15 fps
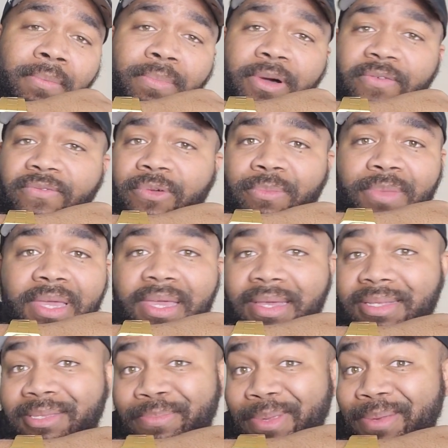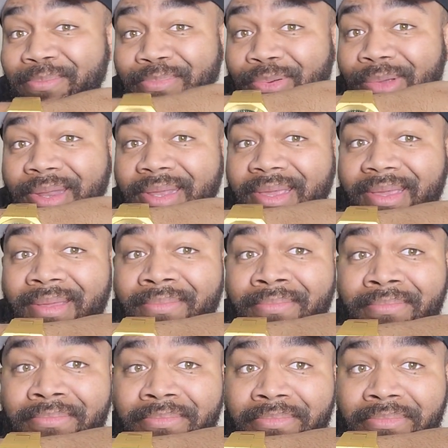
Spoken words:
But for me, it's been pretty